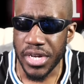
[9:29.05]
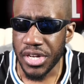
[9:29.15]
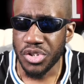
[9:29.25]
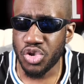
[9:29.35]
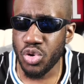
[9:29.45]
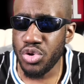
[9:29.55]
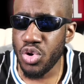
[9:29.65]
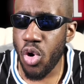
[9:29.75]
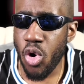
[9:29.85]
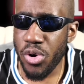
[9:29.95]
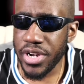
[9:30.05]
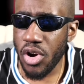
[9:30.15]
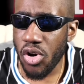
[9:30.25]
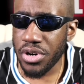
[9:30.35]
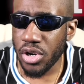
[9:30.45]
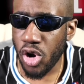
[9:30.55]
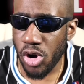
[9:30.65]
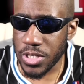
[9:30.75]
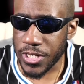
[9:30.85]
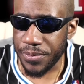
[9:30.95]
So you already
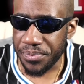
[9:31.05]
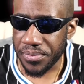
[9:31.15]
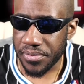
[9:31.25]
undercut him